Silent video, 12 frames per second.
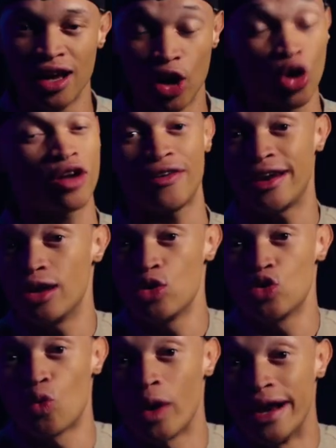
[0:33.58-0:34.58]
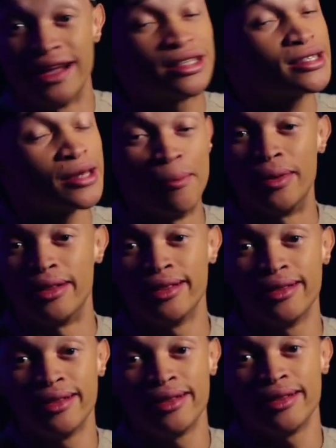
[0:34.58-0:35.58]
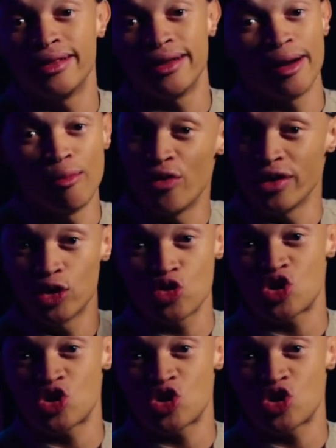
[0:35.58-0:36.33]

Look, if I don't win, it's simple. I'm moving to